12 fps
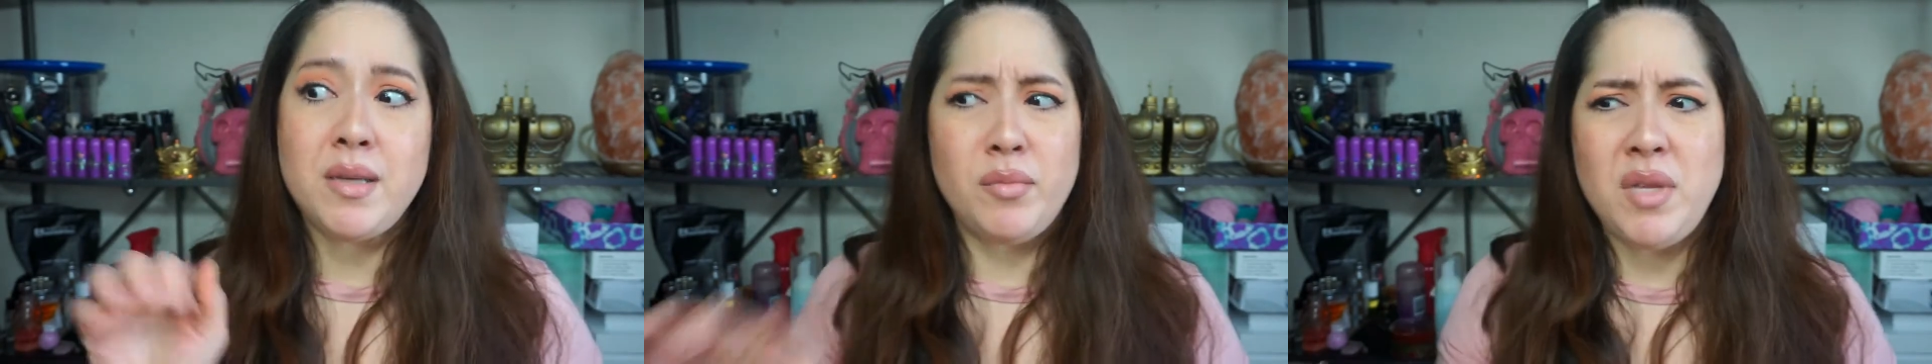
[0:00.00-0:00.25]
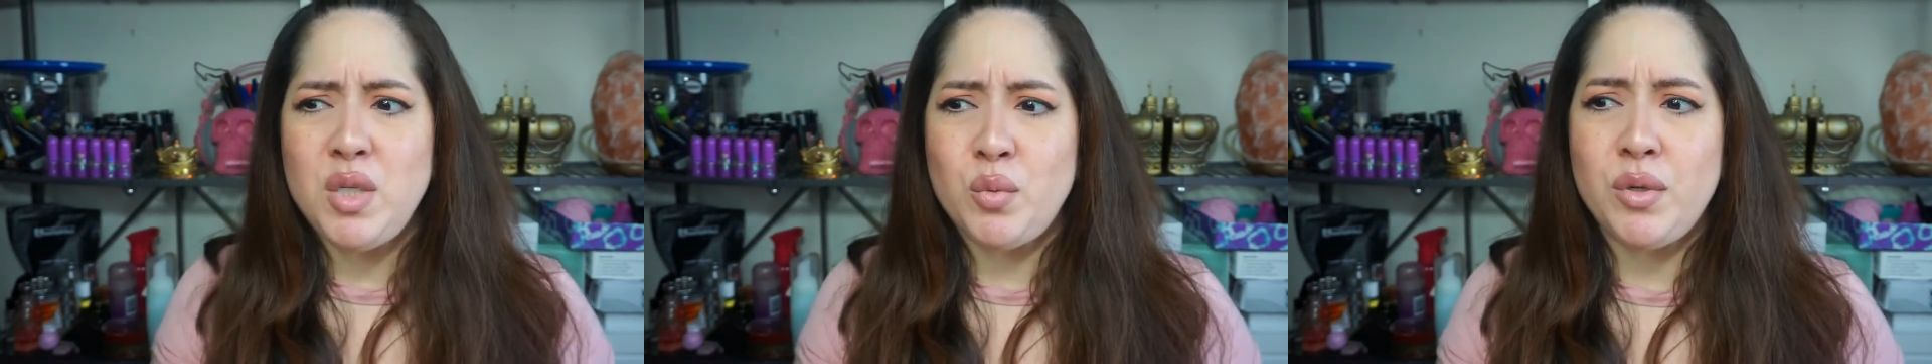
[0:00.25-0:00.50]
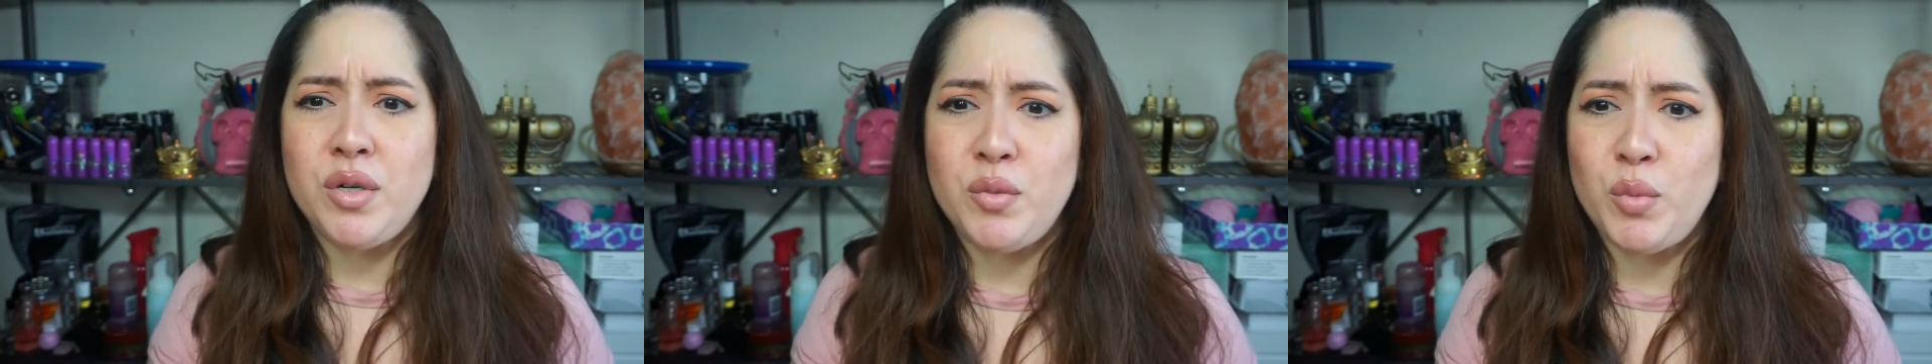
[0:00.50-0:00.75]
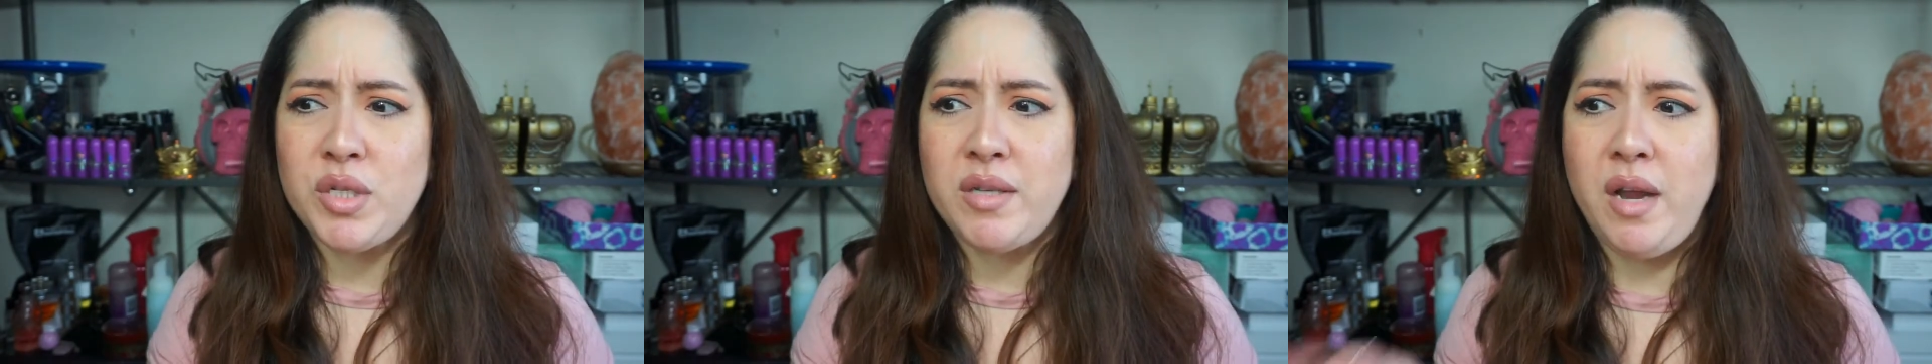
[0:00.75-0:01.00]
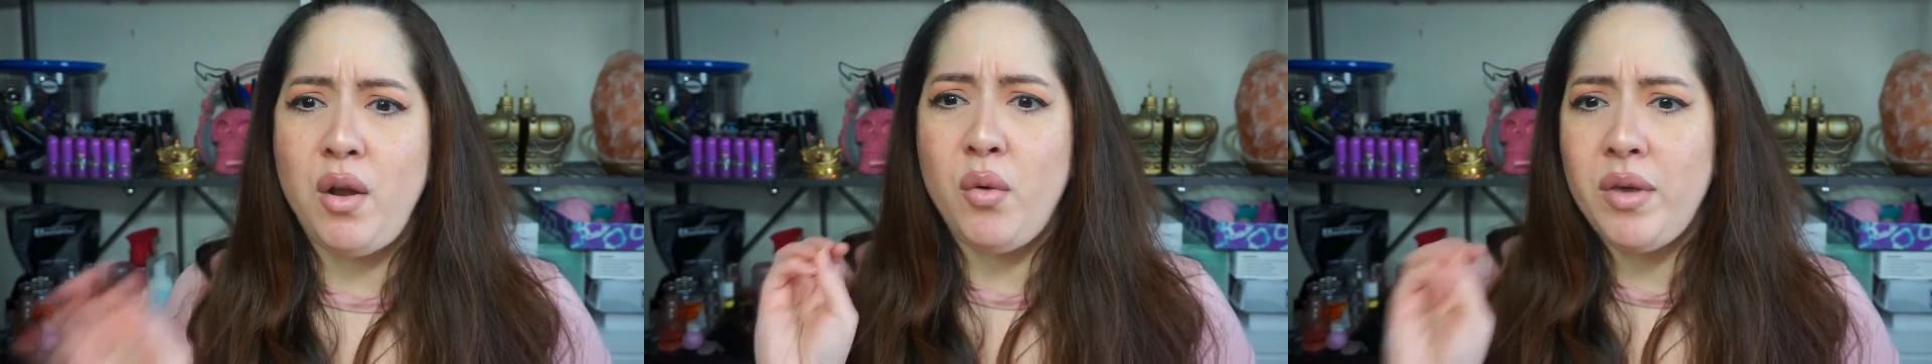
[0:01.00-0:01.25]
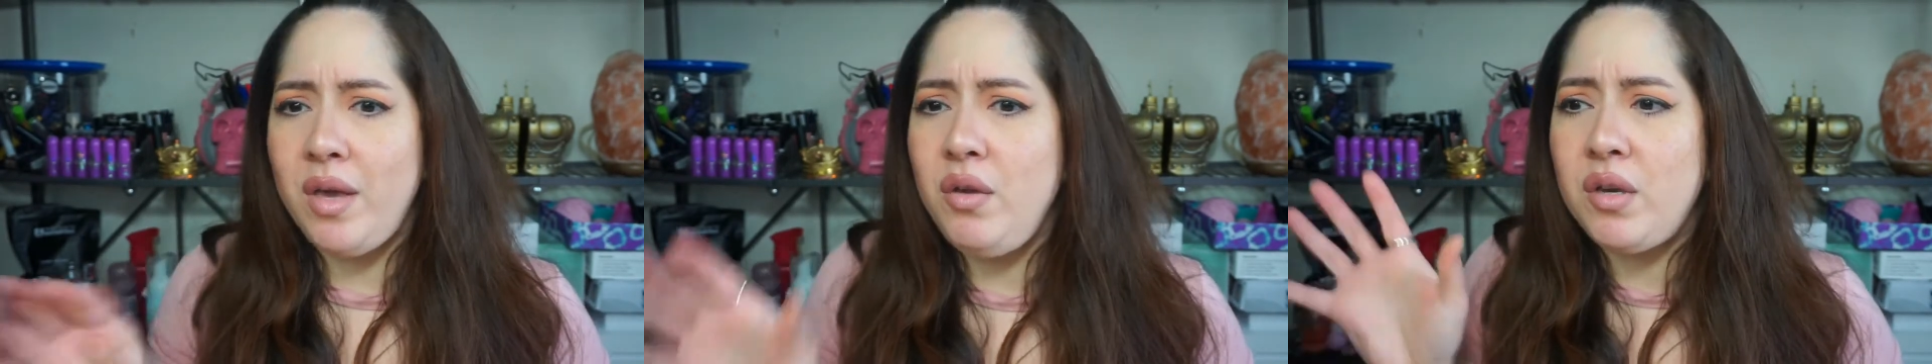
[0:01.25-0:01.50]
some things were saying,
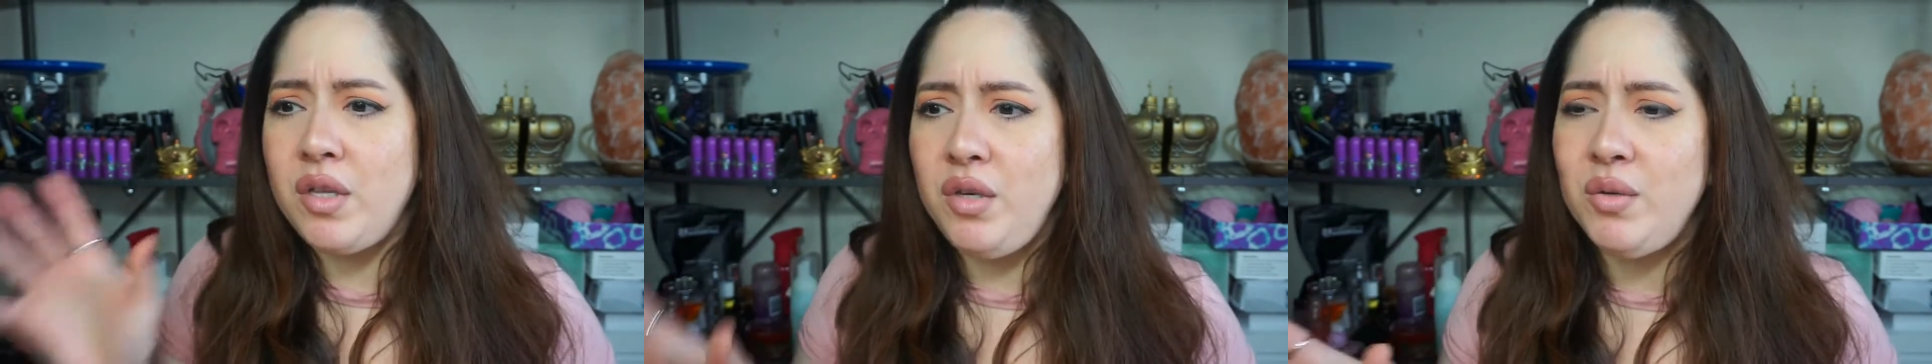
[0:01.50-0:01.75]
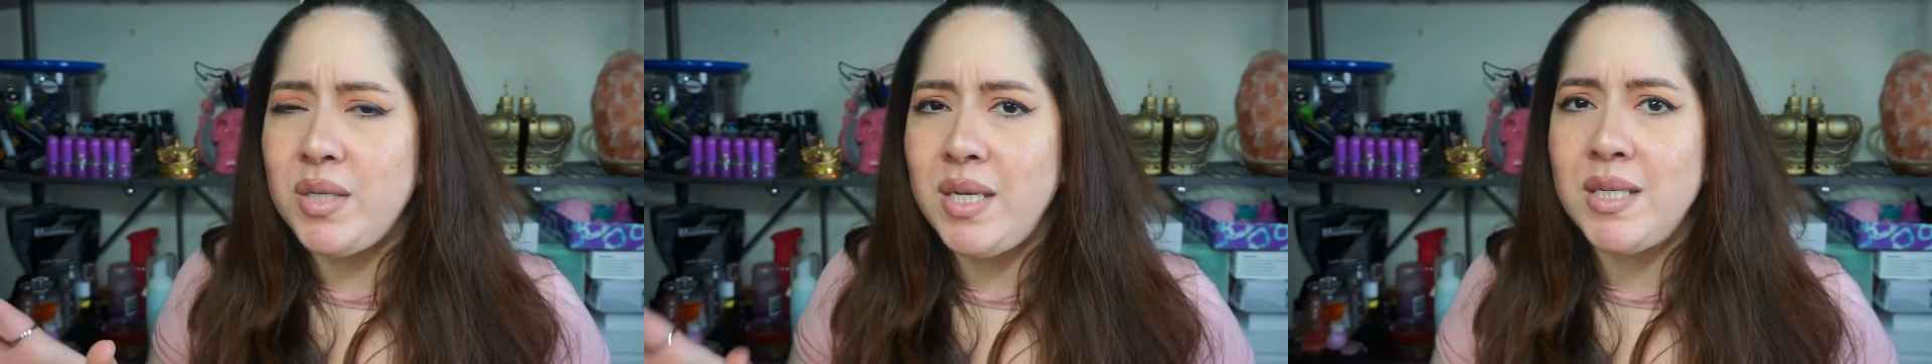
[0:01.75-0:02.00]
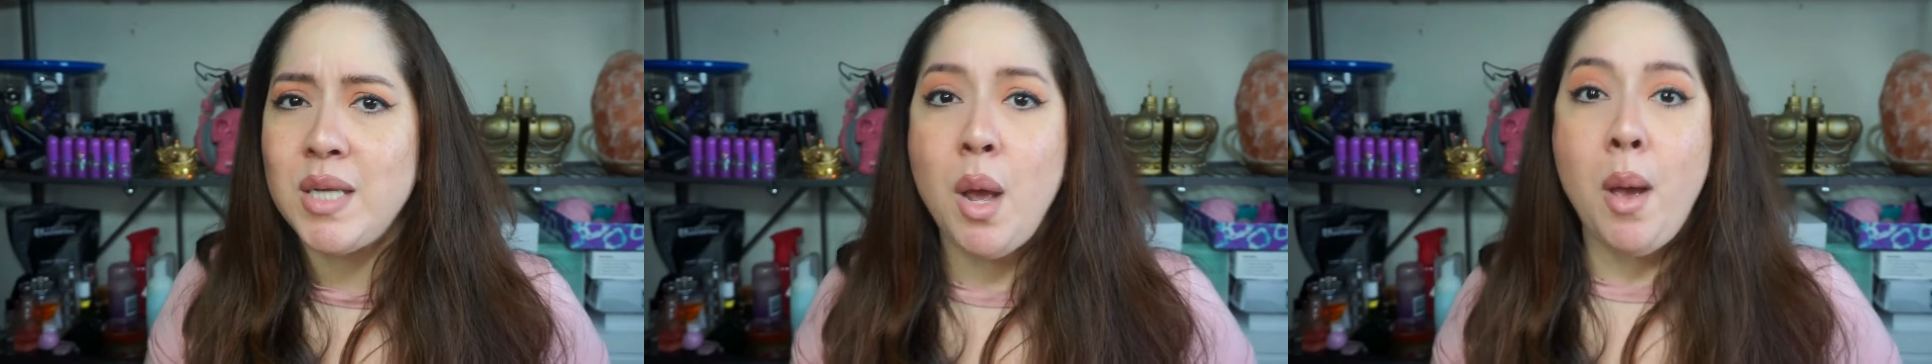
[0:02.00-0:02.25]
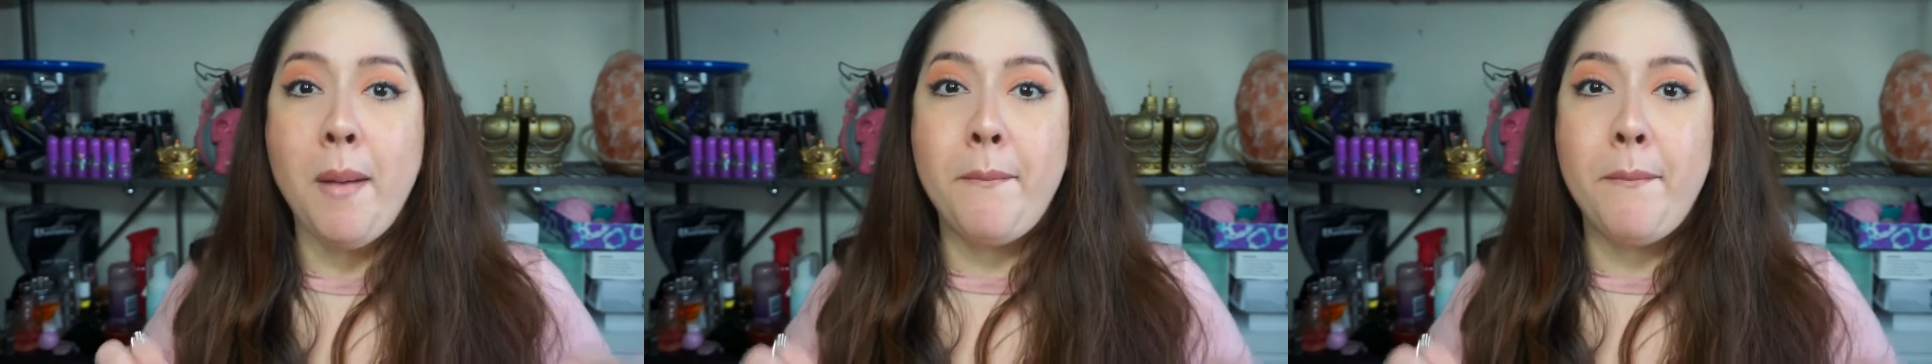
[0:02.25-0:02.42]
oh yeah, you can use this,